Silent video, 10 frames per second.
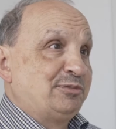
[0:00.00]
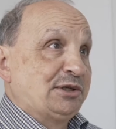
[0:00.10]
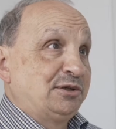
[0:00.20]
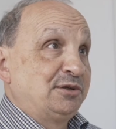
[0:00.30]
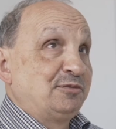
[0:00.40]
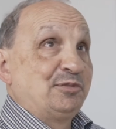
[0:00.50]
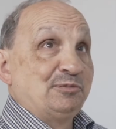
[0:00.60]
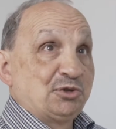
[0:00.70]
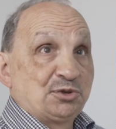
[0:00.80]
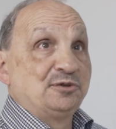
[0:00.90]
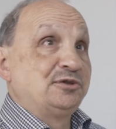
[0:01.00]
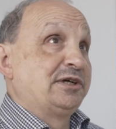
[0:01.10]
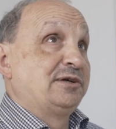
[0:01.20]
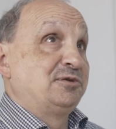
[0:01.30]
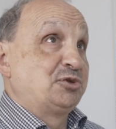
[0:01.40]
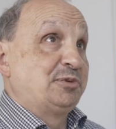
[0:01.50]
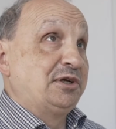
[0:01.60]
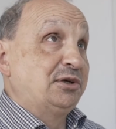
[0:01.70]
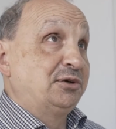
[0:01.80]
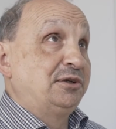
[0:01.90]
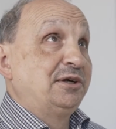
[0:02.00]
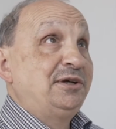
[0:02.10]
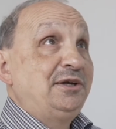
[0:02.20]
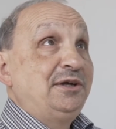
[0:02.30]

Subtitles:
but most of the time it's pretty good.